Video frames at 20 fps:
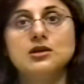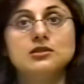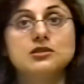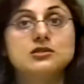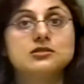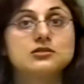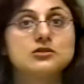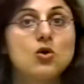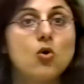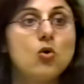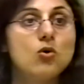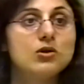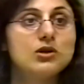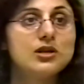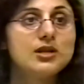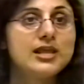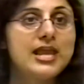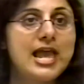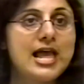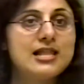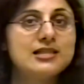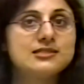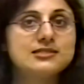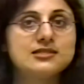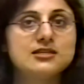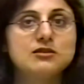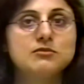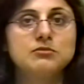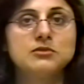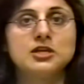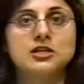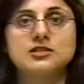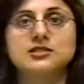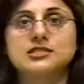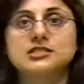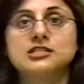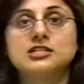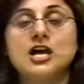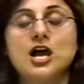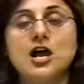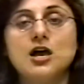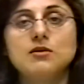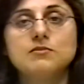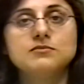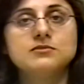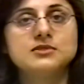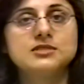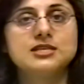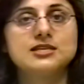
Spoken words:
There's coral calcium, there is Tums,